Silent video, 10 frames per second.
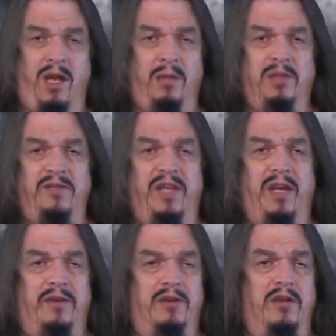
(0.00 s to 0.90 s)
I'm leaving
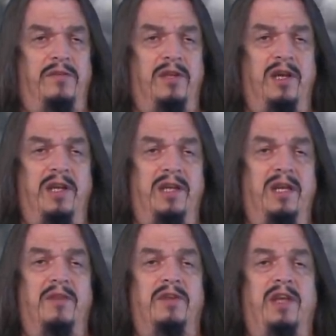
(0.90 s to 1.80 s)
out an awful lot
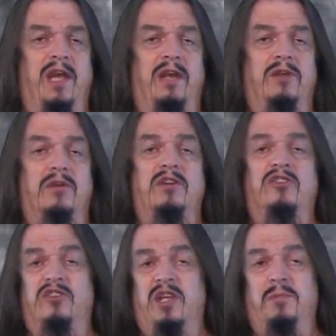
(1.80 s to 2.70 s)
in every category
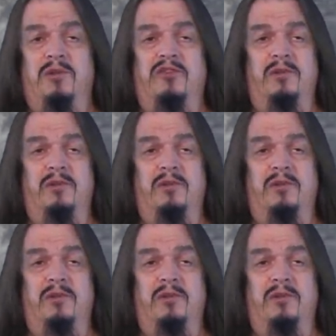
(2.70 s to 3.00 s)
just to keep it